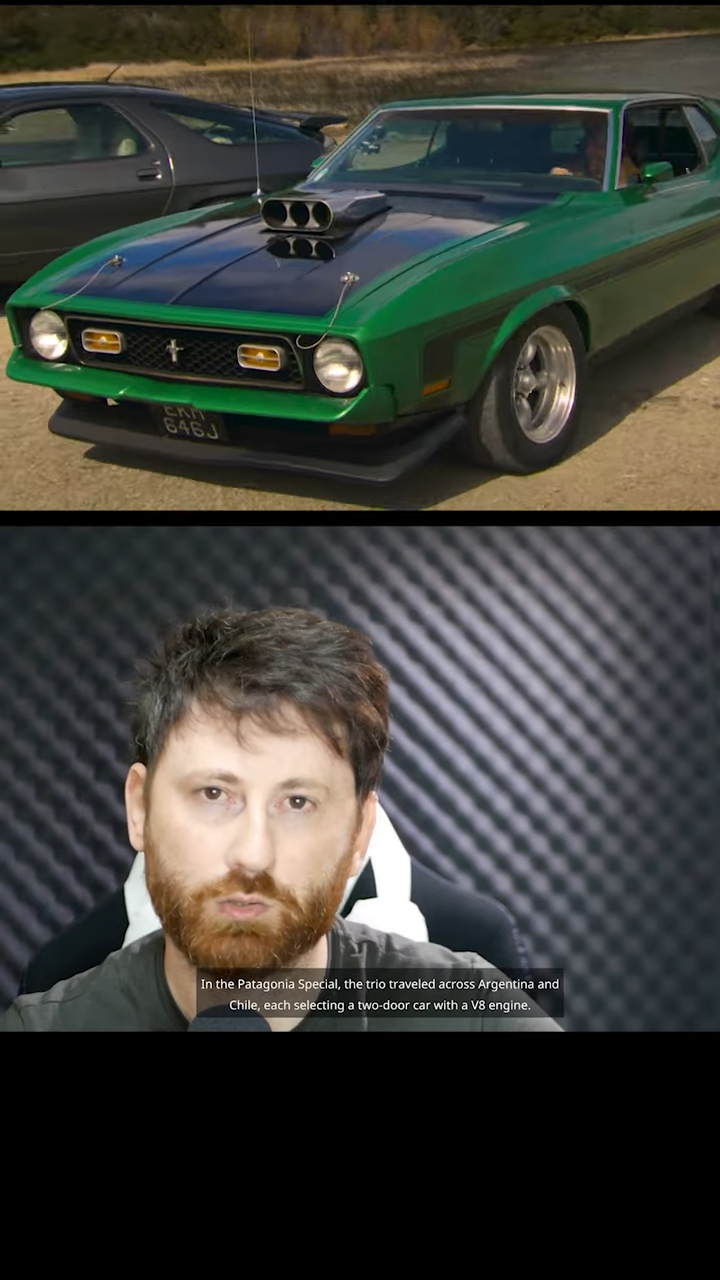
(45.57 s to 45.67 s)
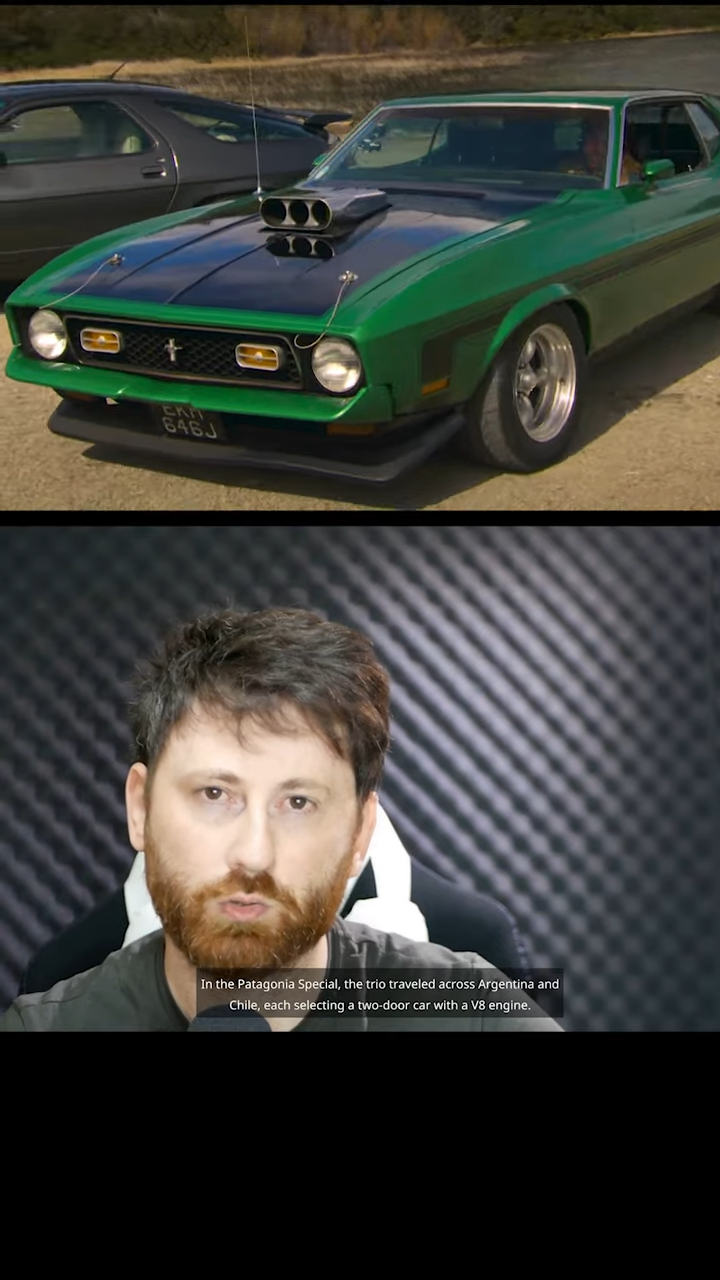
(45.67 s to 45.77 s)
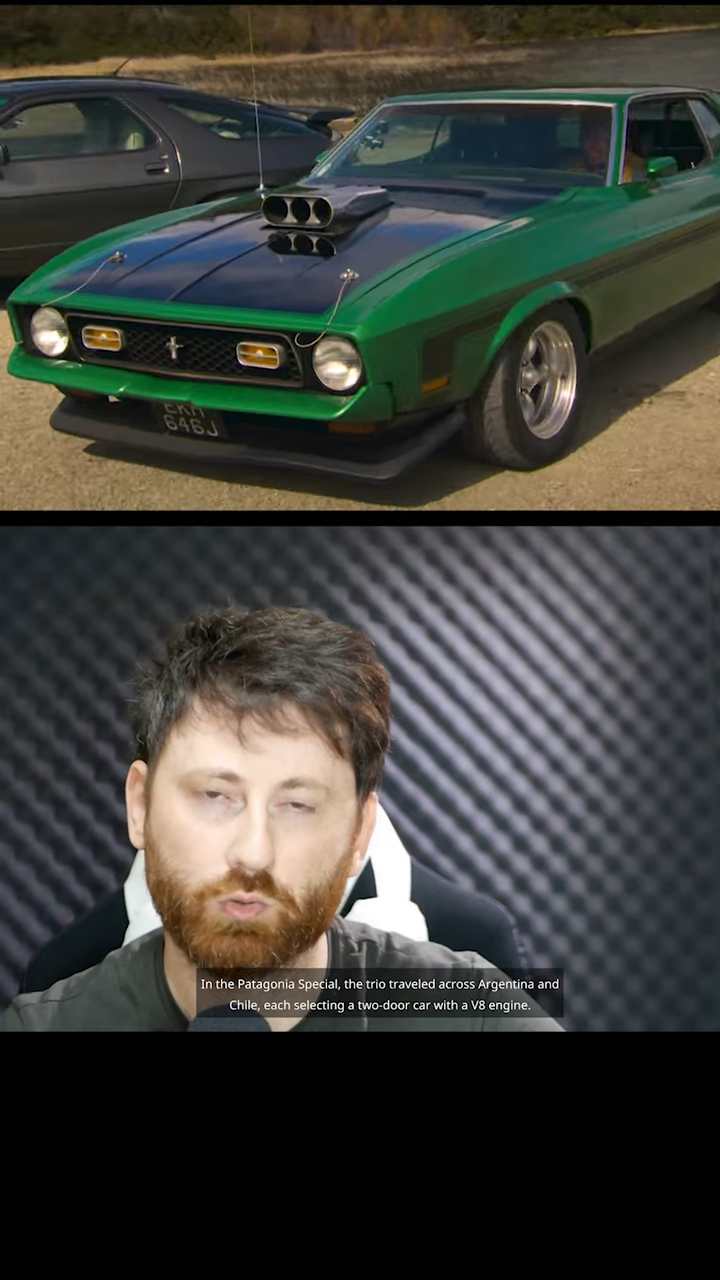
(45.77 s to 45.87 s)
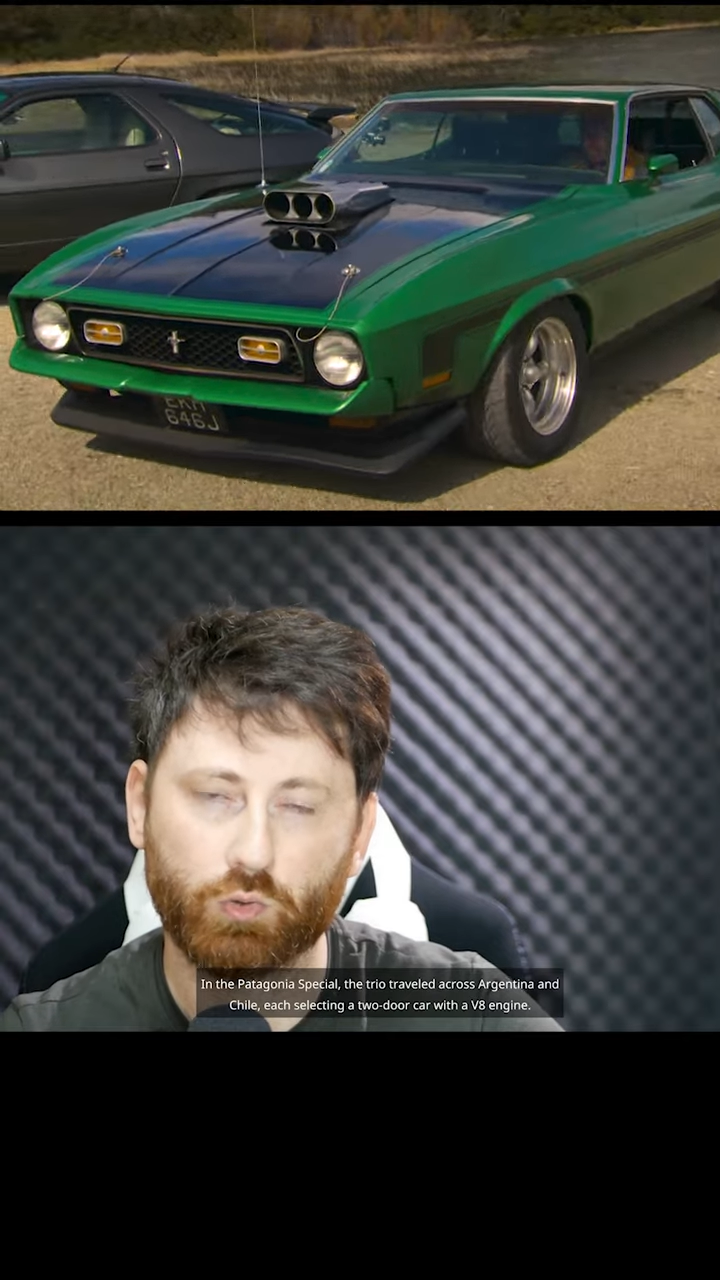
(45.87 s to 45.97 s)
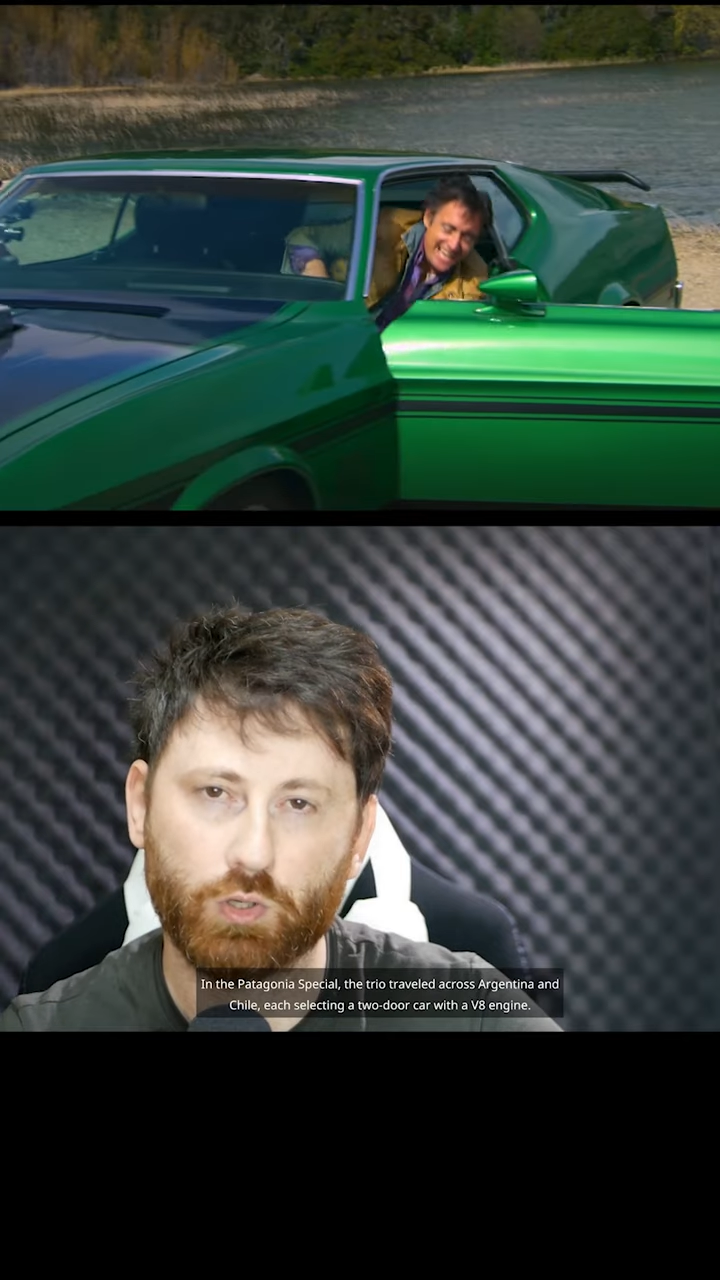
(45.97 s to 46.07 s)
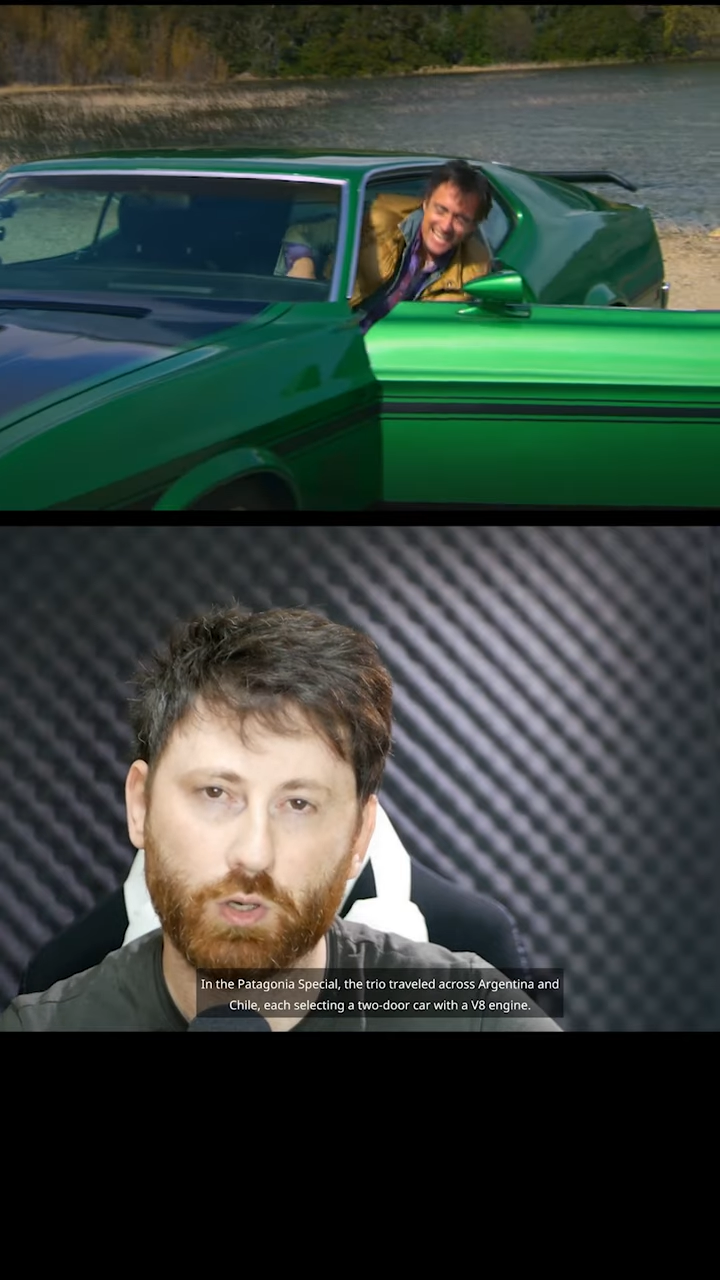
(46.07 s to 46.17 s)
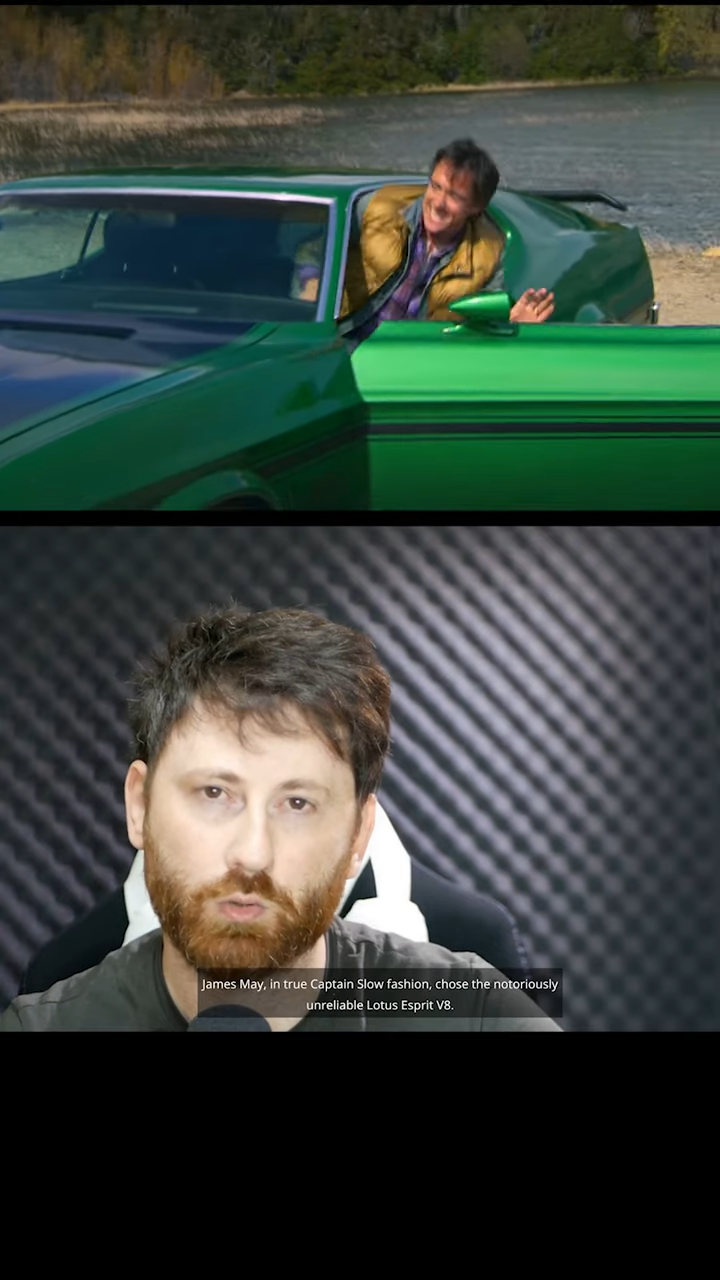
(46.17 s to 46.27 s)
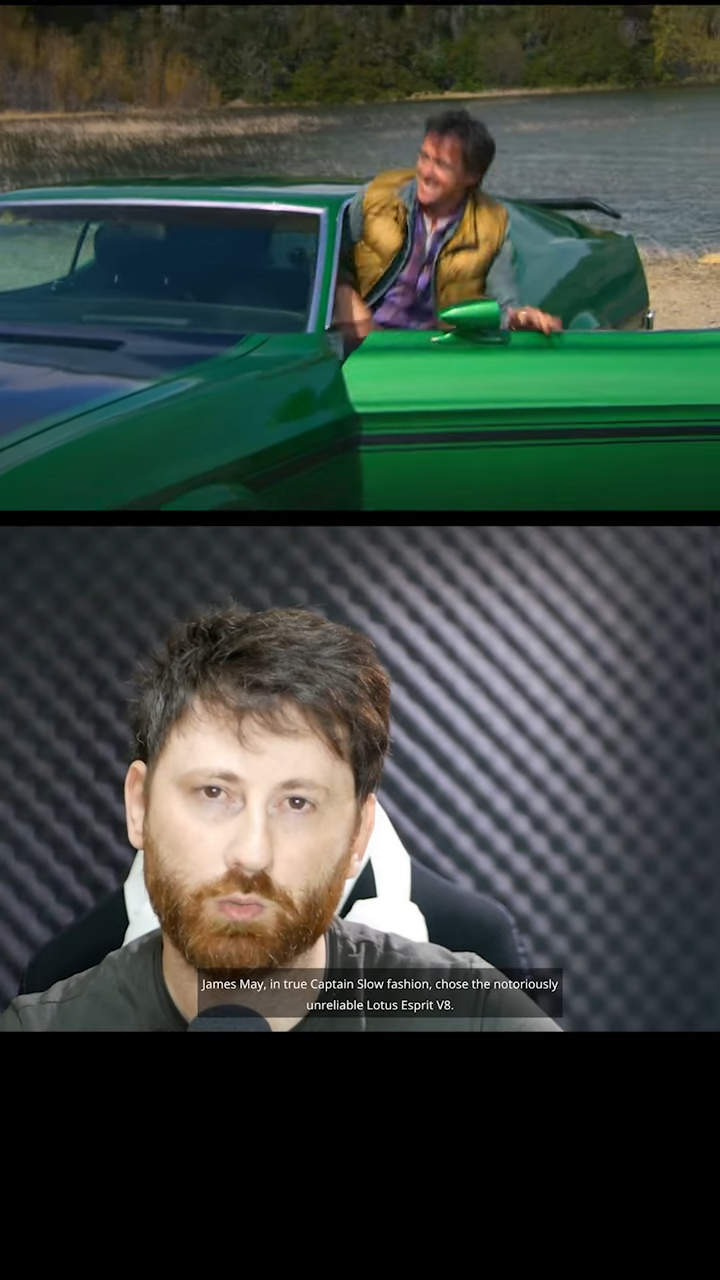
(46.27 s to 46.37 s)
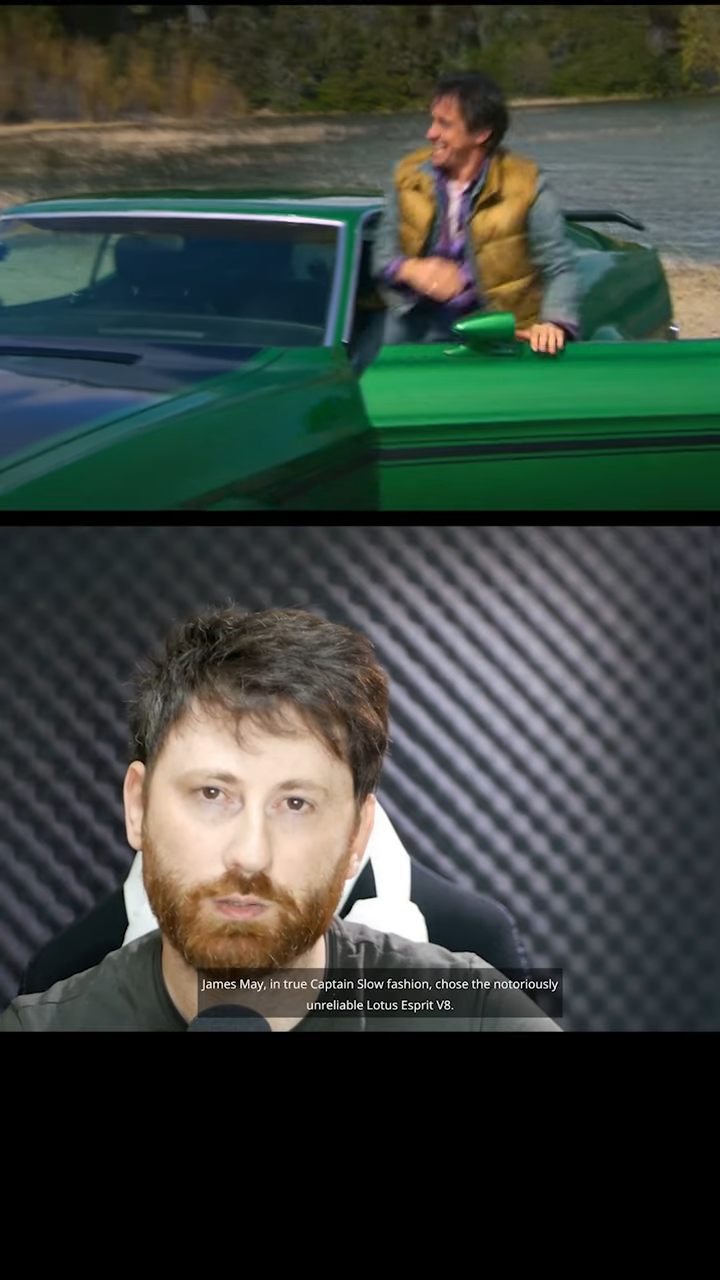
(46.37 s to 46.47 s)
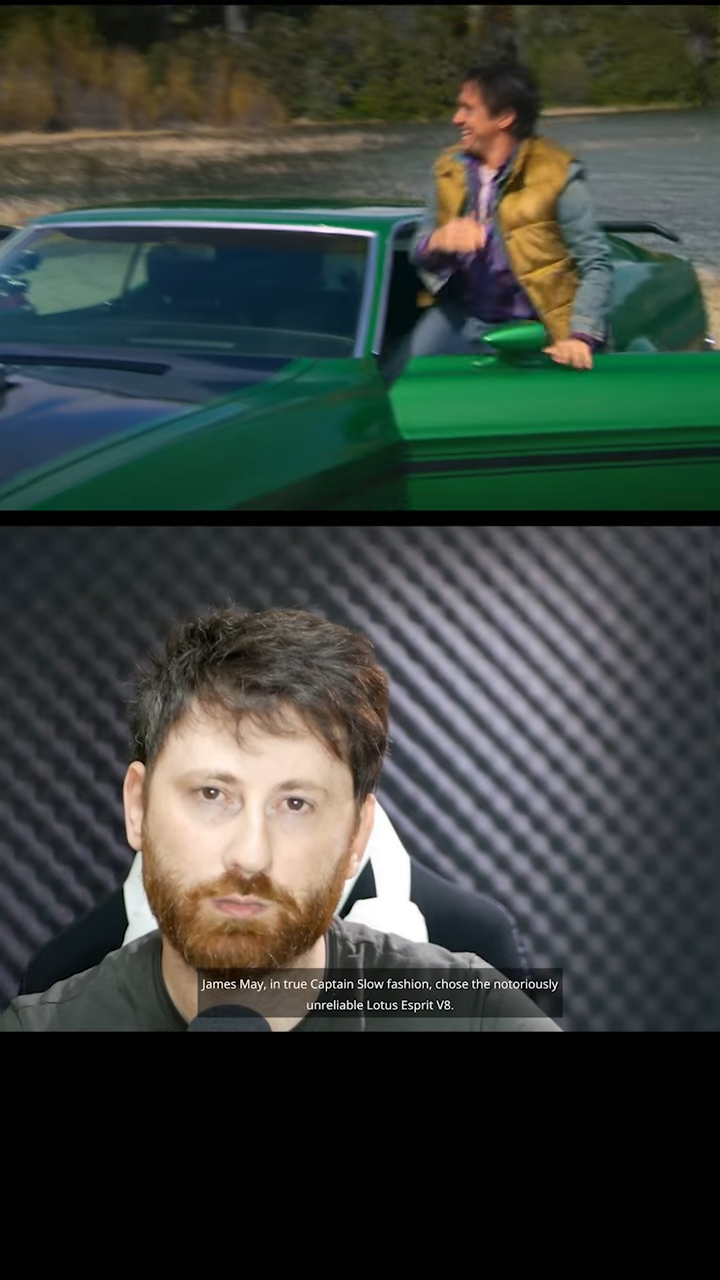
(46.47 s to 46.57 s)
a two-door car with